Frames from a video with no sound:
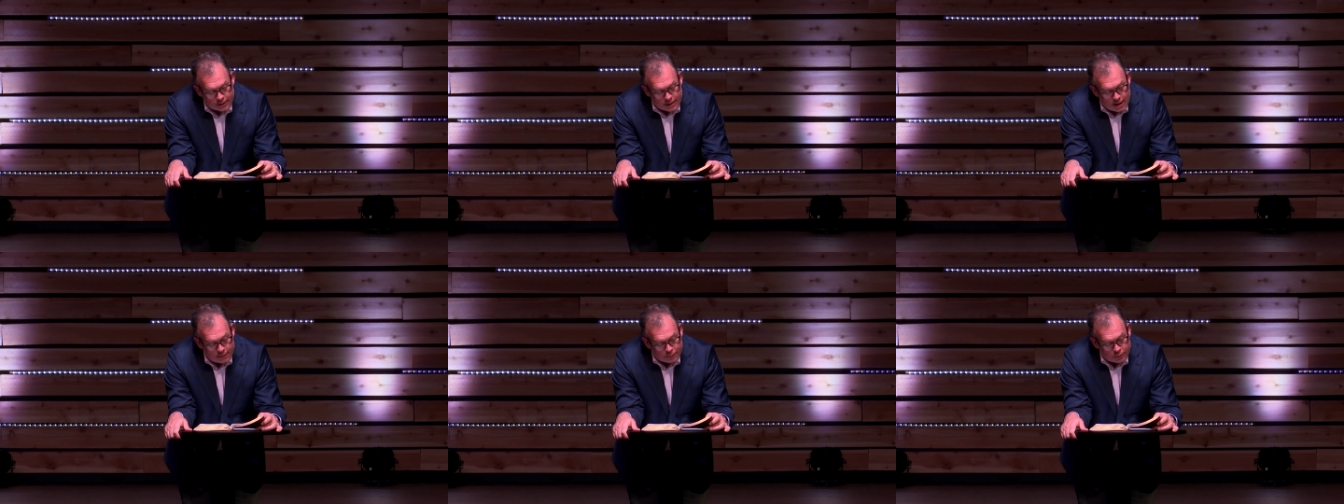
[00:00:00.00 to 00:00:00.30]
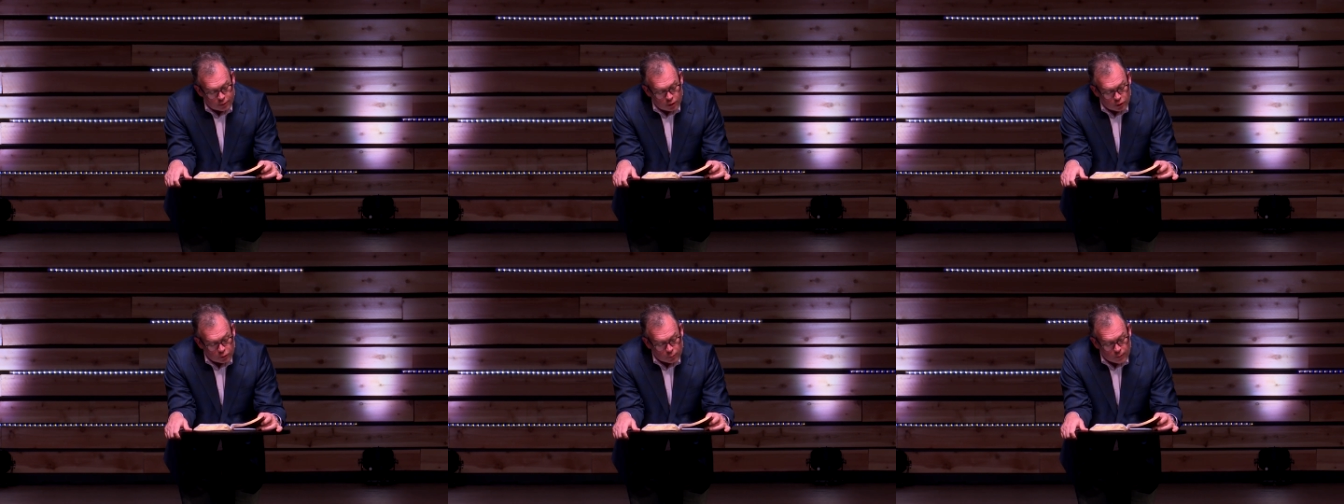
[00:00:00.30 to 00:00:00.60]
And after
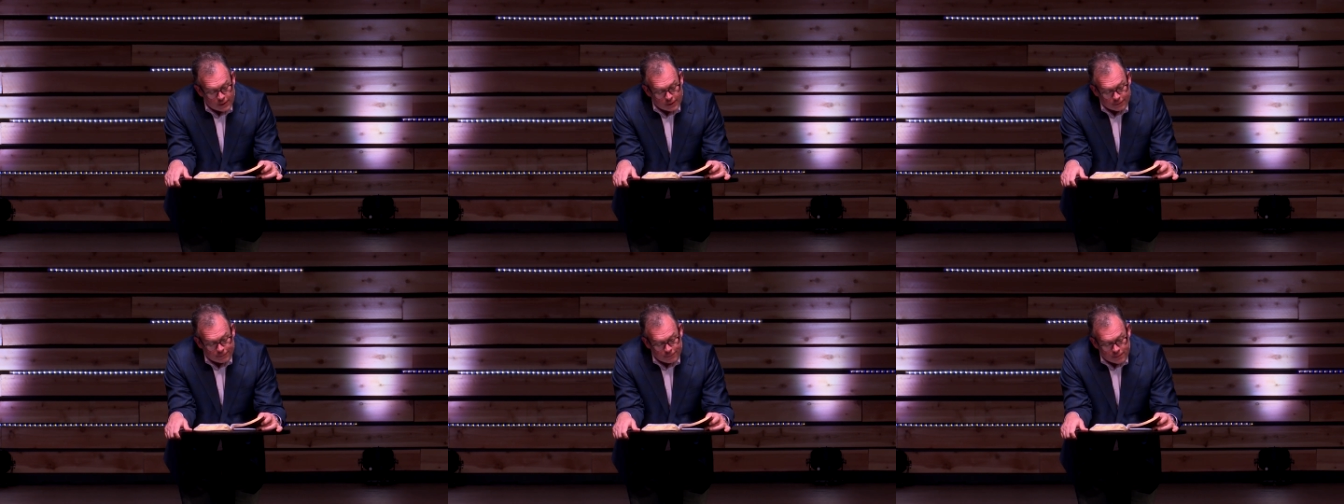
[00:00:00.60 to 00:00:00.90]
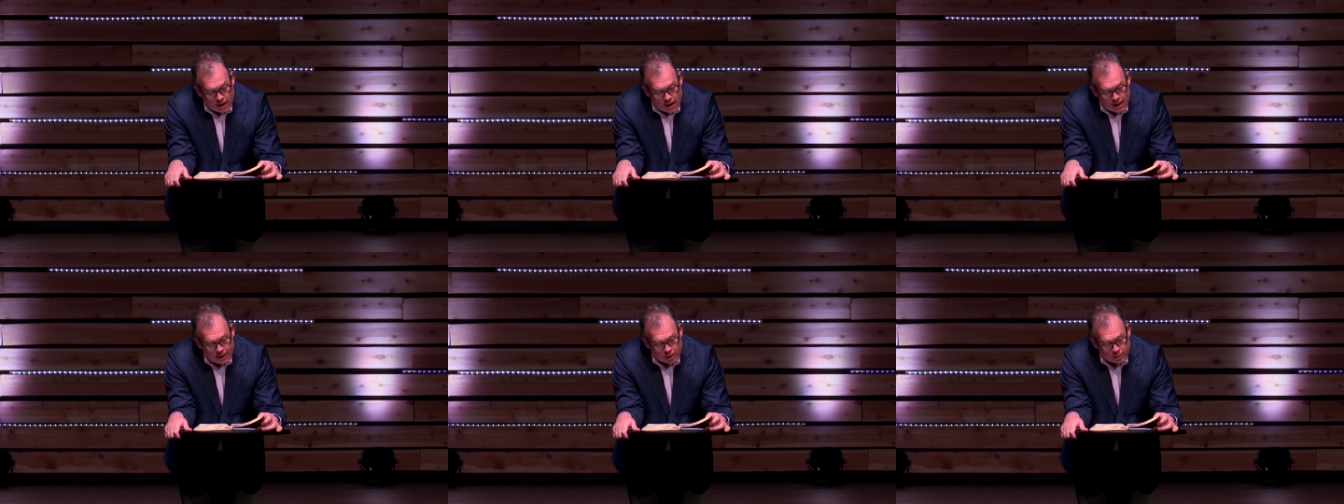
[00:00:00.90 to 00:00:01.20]
the earthquake, a
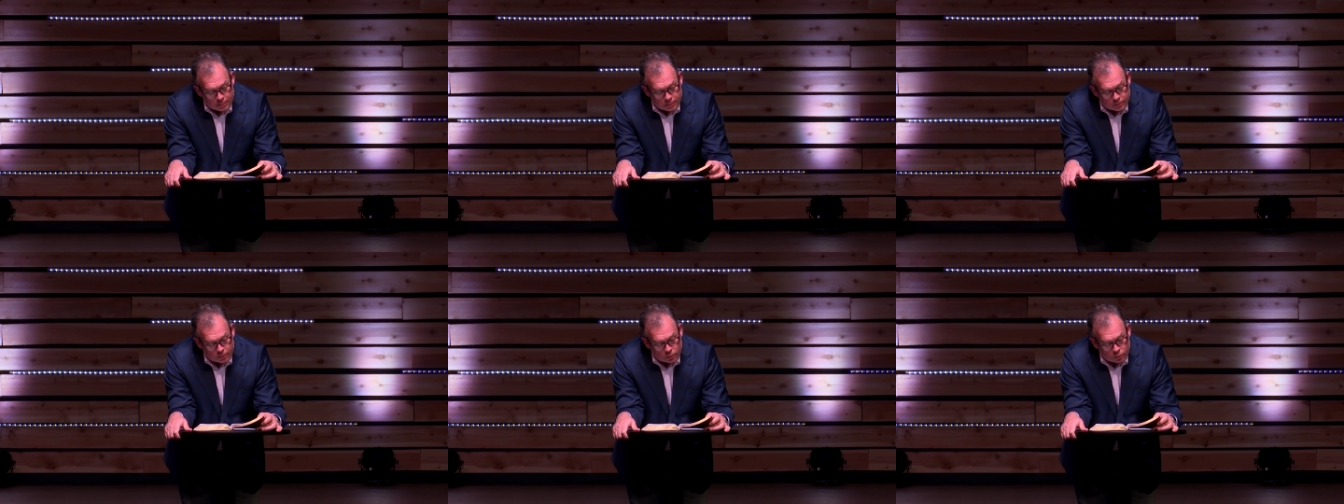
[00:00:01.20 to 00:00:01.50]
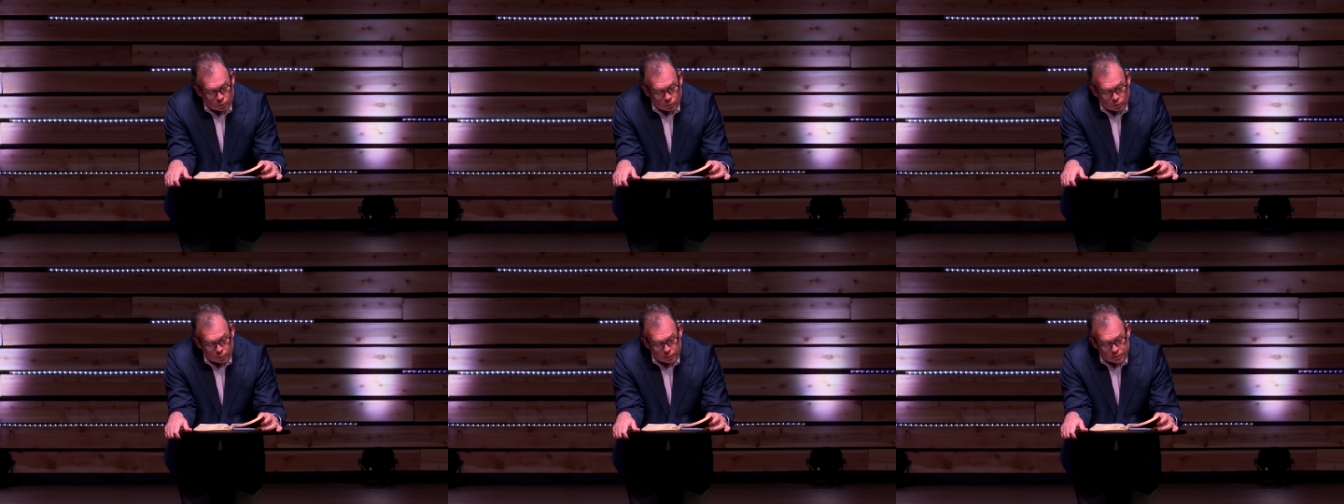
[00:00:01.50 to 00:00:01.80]
fire, but the
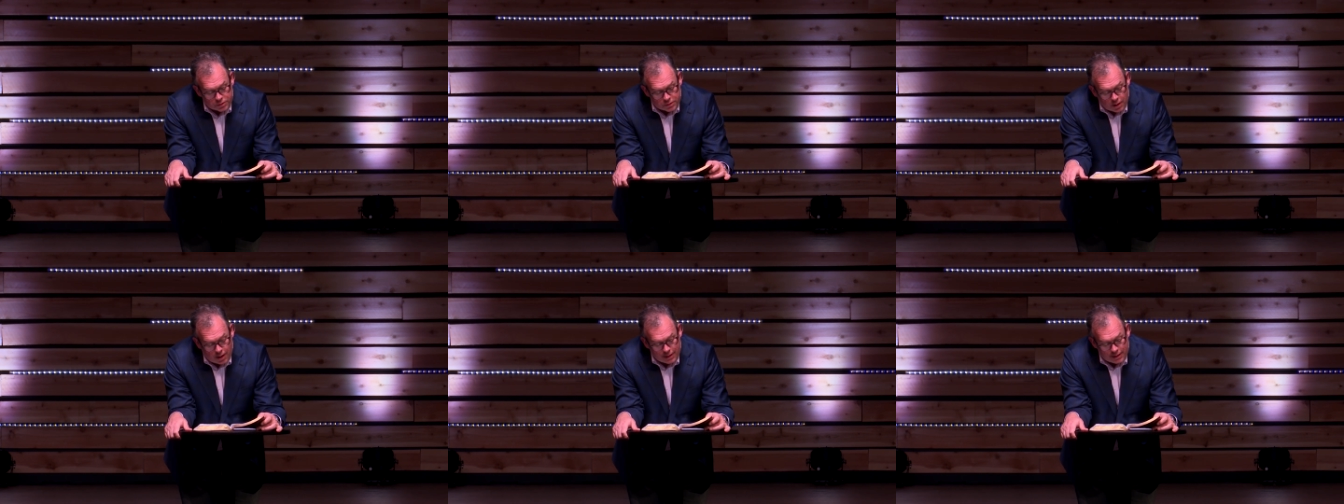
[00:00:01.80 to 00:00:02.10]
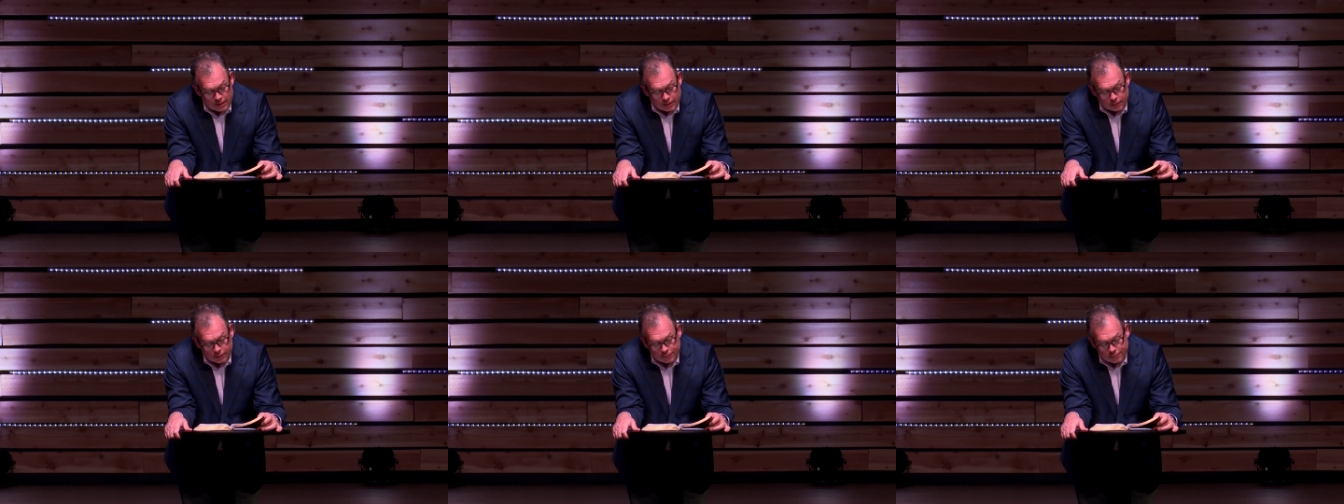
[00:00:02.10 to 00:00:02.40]
Lord was not
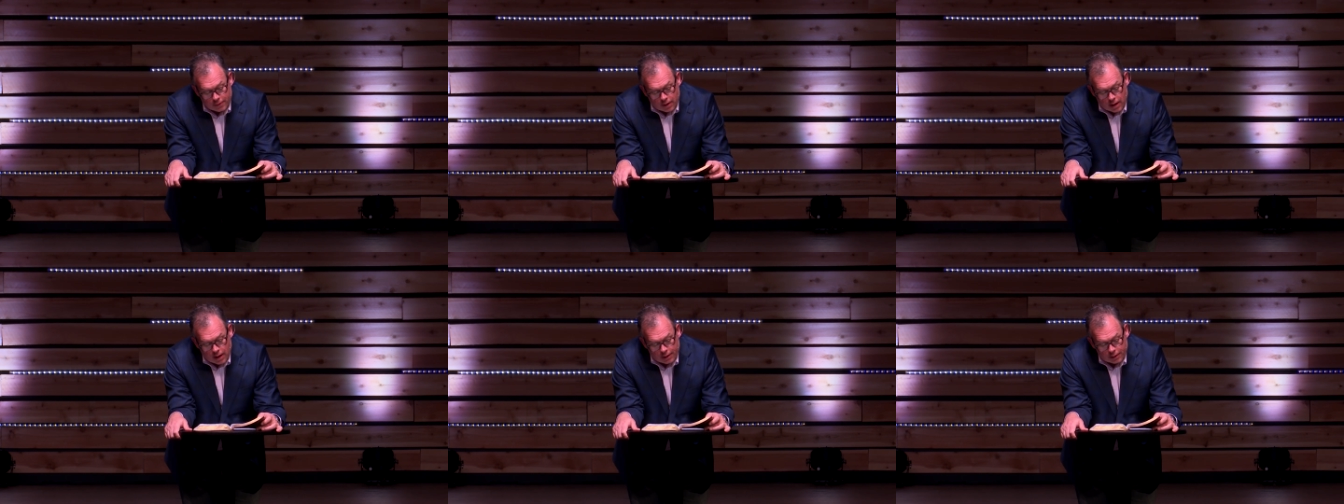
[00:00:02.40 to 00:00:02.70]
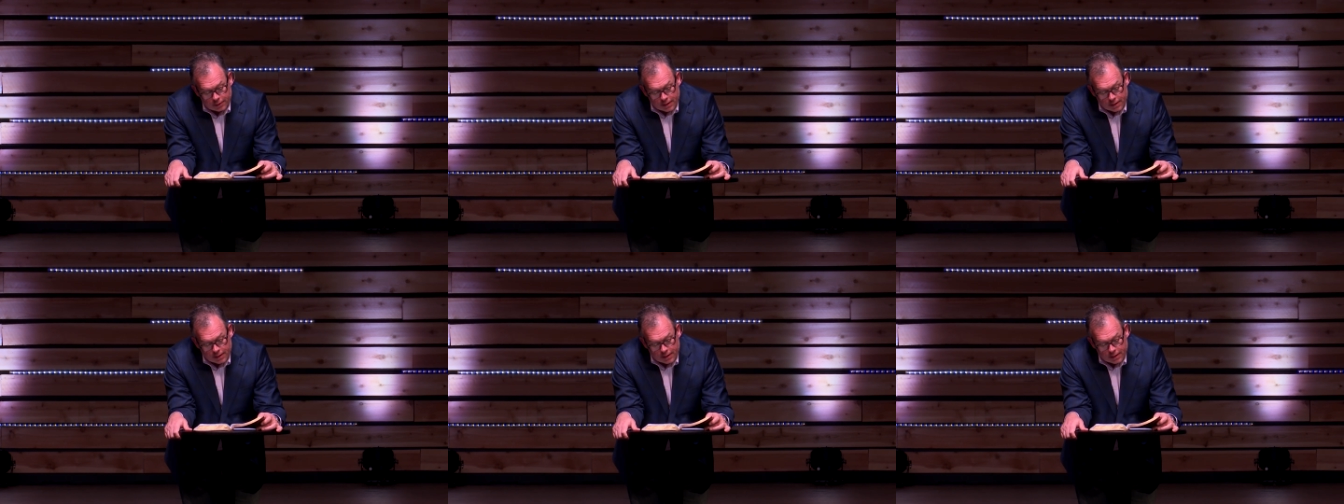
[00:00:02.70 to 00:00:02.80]
in the fire.